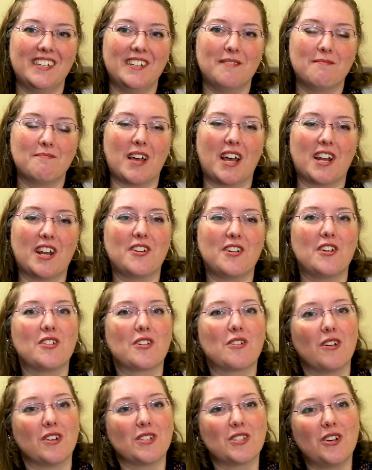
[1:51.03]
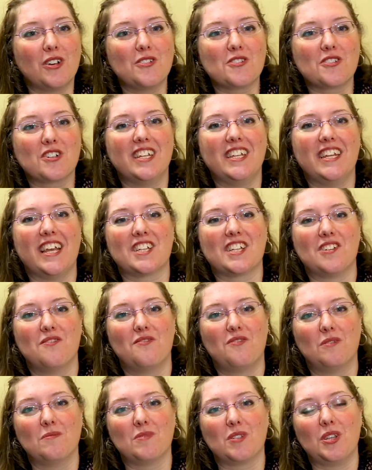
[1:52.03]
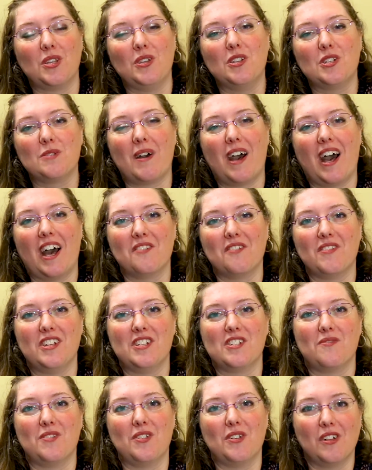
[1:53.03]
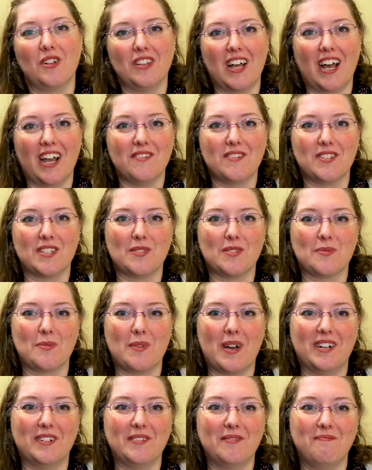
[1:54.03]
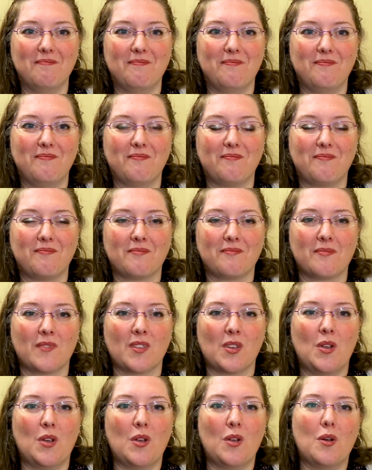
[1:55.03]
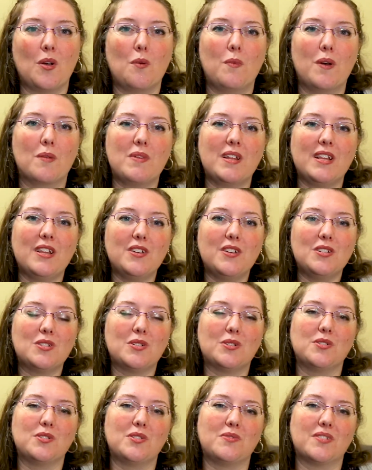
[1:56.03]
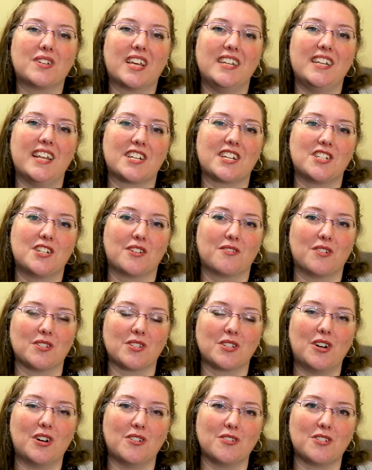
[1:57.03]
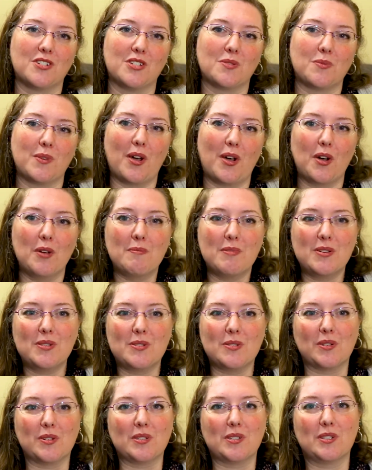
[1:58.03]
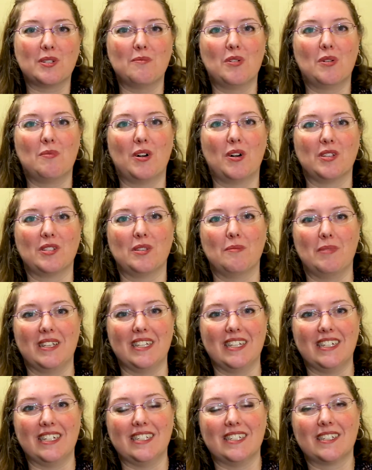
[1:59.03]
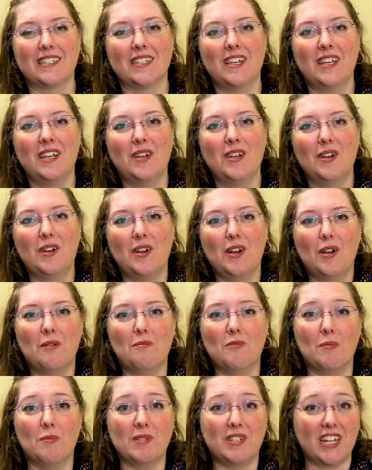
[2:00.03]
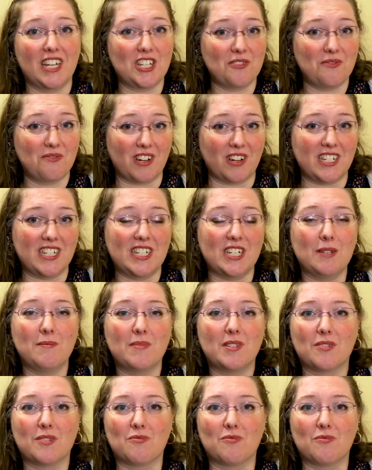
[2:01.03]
And I know that cross-cultural connection forms a huge part of each of your lives as well. When we learn tools for connection across cultures, we open doors to more possibilities, more potential friendships,